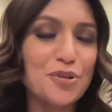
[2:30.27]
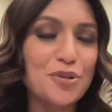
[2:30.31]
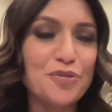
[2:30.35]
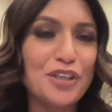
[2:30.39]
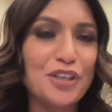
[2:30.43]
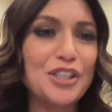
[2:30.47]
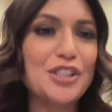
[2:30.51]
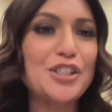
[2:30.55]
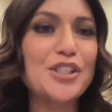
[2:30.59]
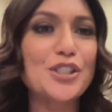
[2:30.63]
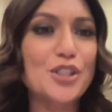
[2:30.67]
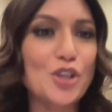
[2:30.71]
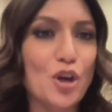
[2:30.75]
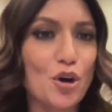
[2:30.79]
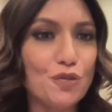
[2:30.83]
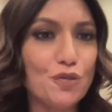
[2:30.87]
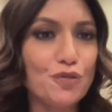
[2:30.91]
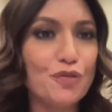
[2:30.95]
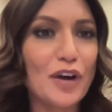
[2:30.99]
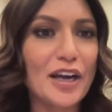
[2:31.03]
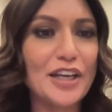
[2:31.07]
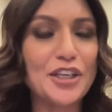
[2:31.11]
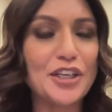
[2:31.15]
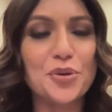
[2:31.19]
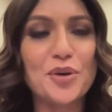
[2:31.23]
It's so fun.
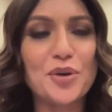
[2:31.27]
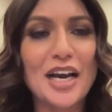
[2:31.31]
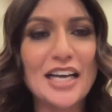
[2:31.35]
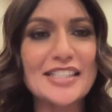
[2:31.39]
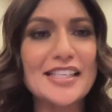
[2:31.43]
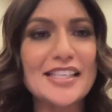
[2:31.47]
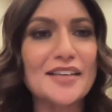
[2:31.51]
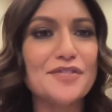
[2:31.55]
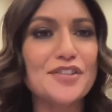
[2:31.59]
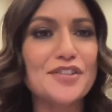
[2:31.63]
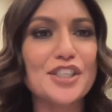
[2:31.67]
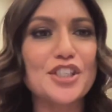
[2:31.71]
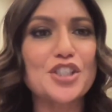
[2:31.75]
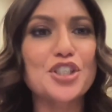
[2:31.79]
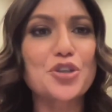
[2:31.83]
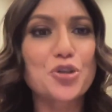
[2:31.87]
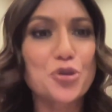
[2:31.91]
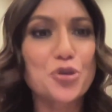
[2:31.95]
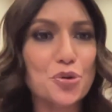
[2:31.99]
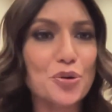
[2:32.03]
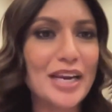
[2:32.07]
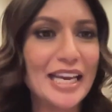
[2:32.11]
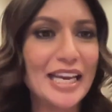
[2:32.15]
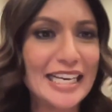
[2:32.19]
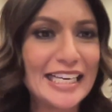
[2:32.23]
You guys have such
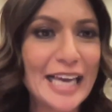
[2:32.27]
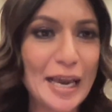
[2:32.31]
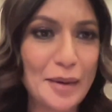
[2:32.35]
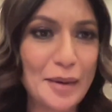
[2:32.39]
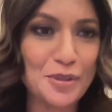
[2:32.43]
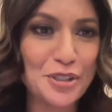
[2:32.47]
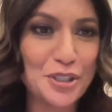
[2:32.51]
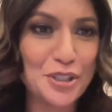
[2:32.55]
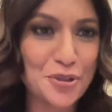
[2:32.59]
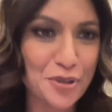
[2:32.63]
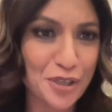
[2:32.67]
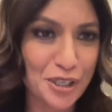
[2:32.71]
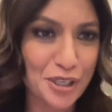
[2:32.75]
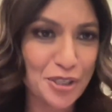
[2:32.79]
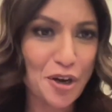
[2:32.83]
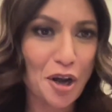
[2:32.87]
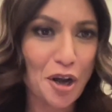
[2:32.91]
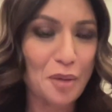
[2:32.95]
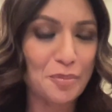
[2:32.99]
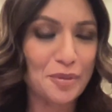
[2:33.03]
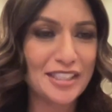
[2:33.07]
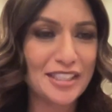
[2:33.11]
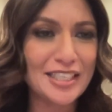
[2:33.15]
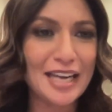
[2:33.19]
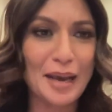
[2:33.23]
great chemistry and comic
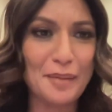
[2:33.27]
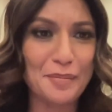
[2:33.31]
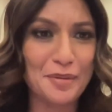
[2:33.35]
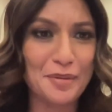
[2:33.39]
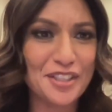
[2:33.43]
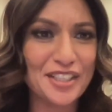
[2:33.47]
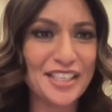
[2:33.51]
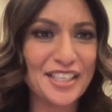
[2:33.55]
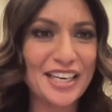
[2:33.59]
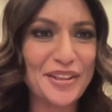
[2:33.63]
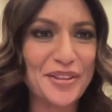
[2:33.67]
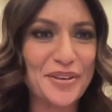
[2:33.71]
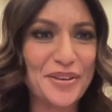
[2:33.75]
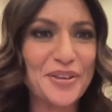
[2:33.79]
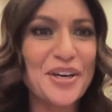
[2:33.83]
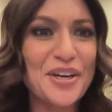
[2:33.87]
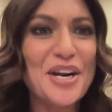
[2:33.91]
timing together.